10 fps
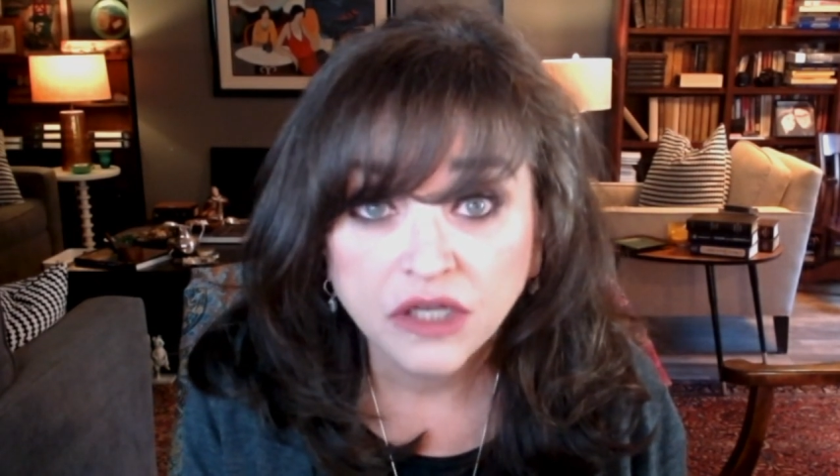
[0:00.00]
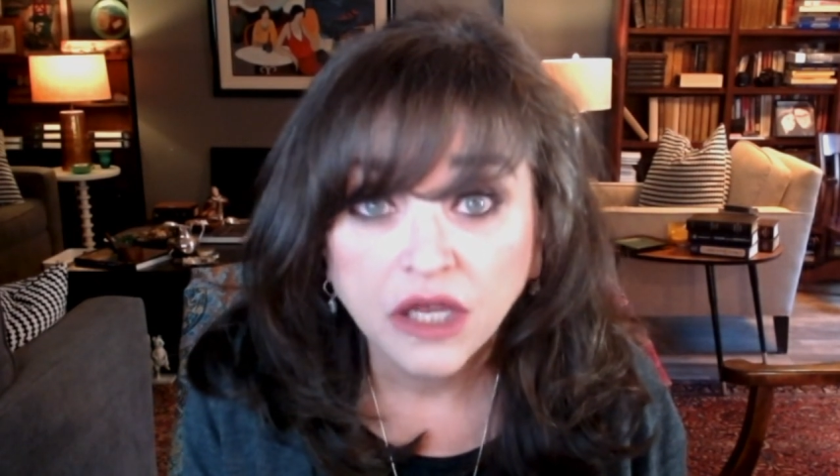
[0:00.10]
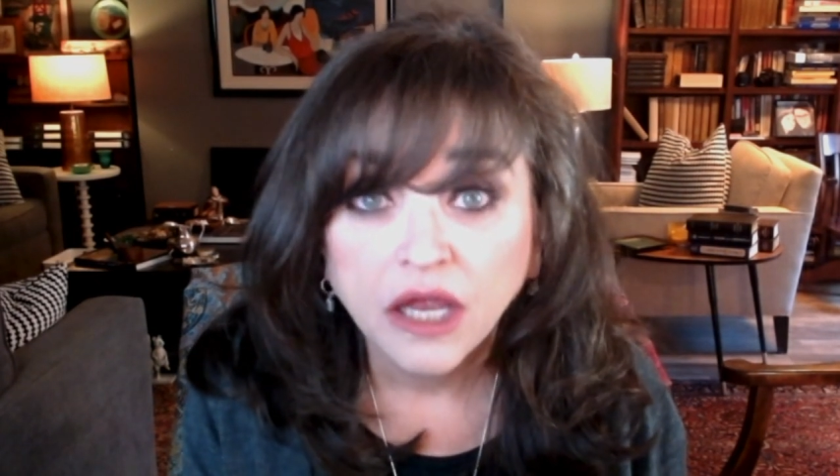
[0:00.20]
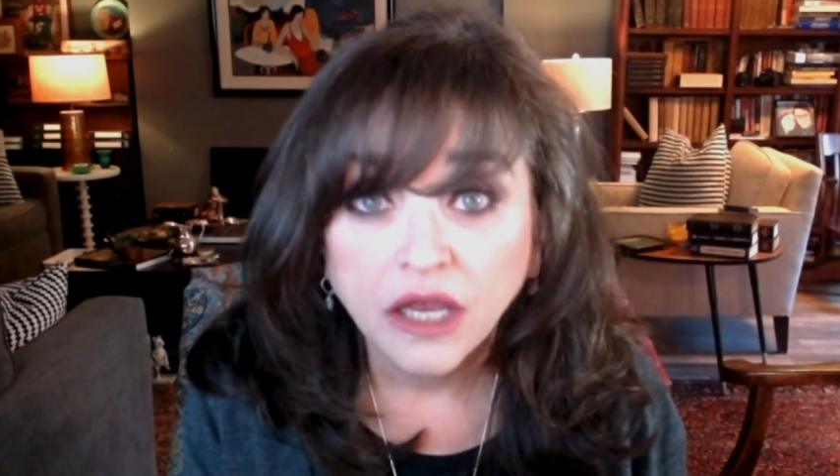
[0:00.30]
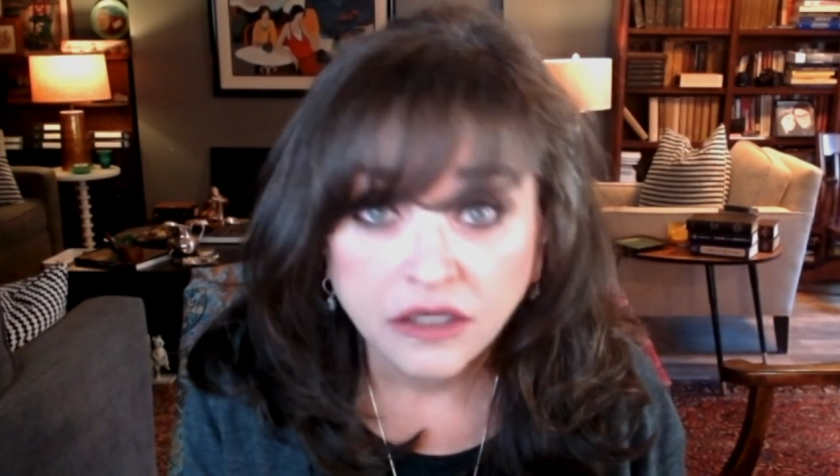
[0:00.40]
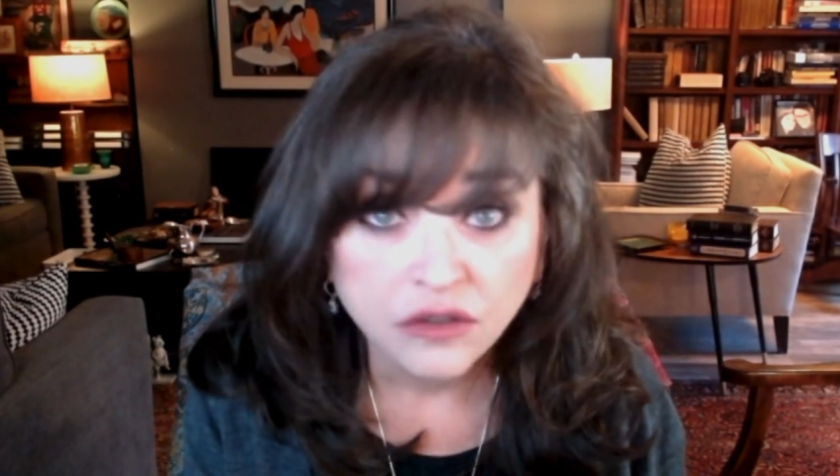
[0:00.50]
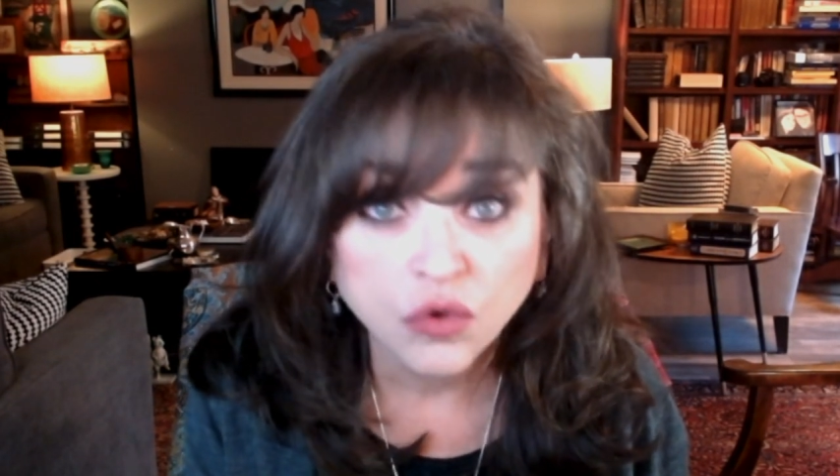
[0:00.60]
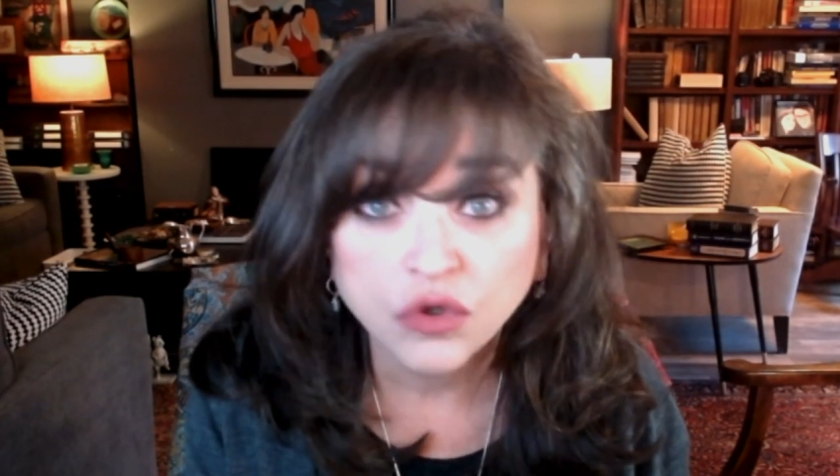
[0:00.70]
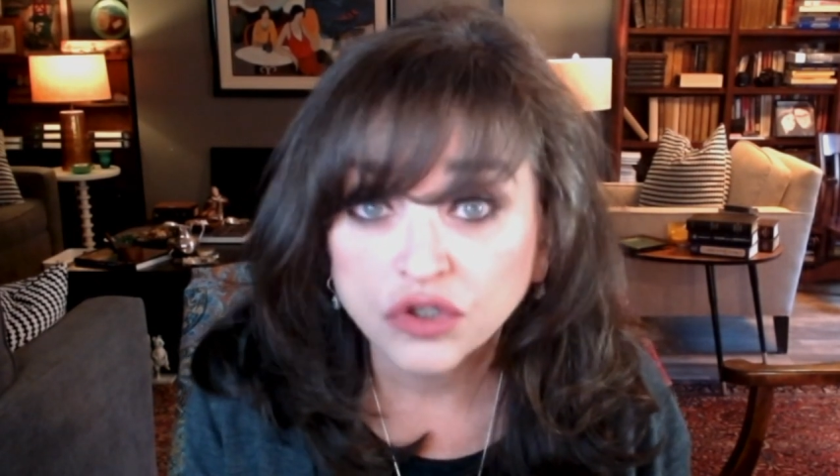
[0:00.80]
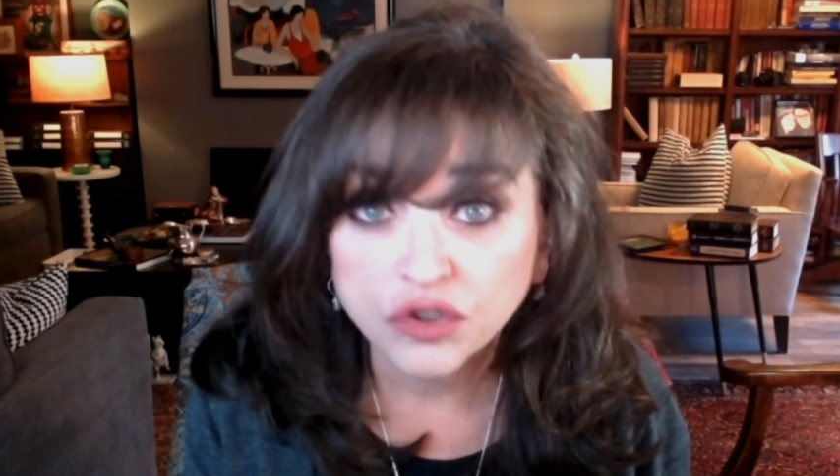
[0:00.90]
in order
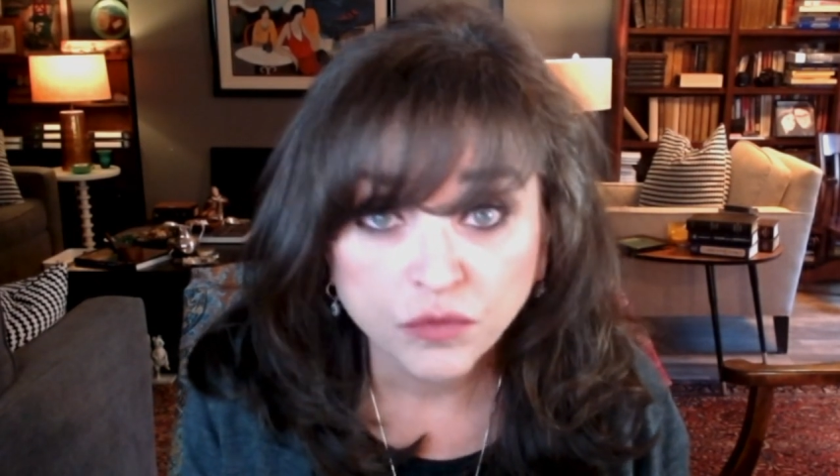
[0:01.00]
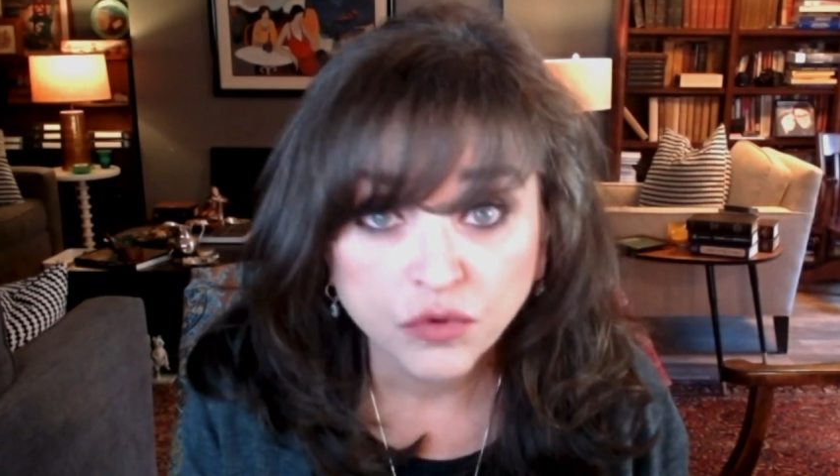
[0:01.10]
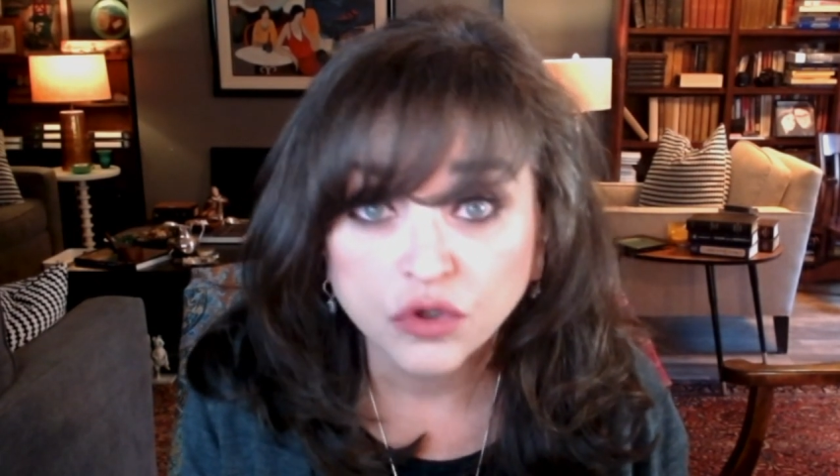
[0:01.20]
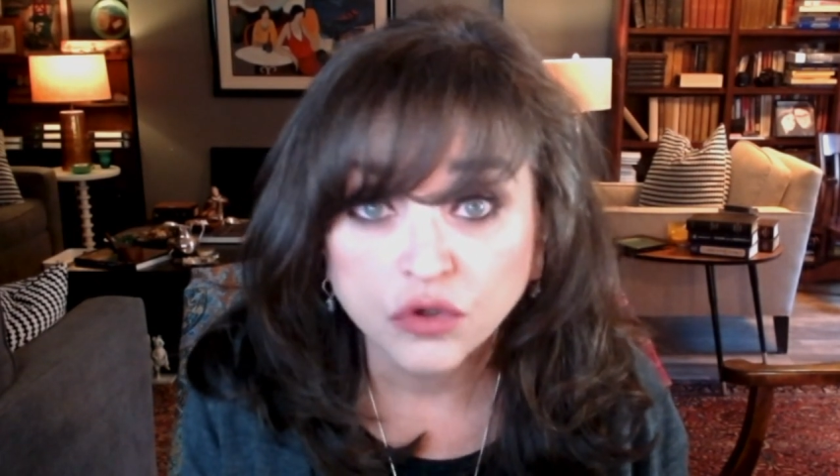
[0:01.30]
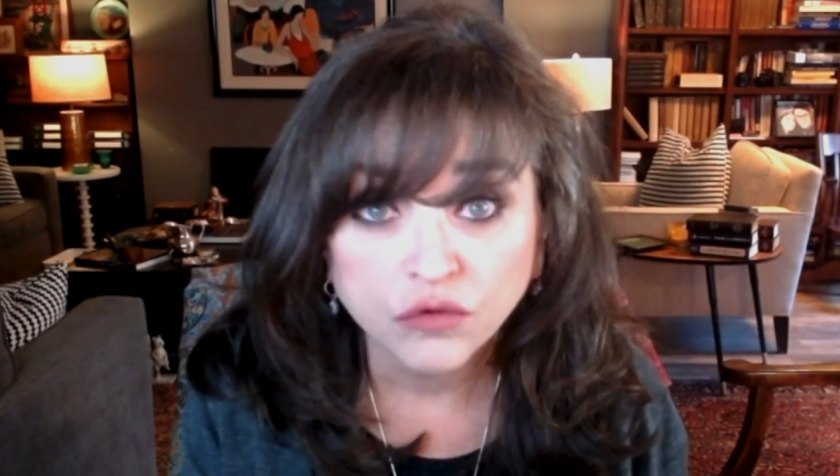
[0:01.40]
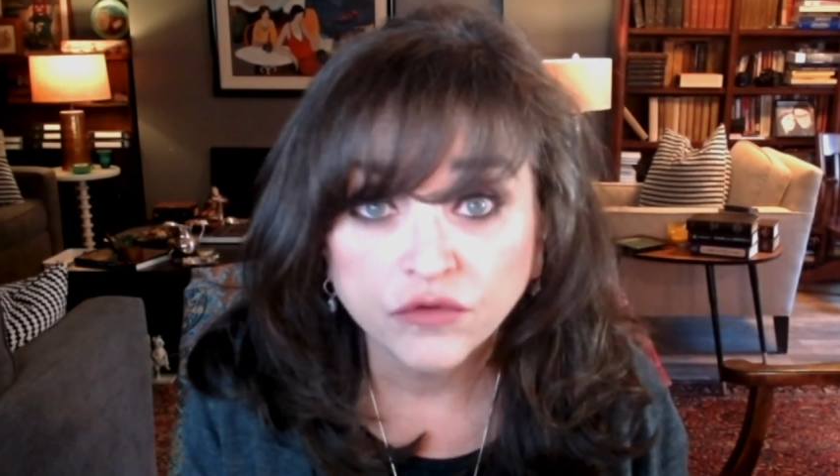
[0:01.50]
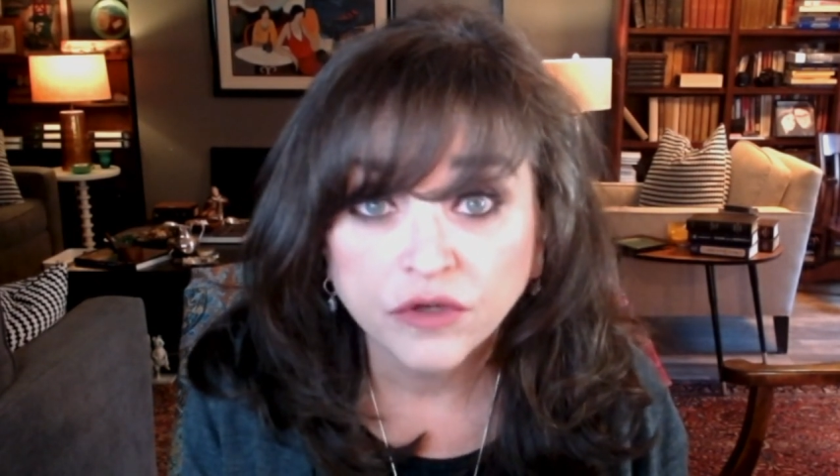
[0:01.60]
to prove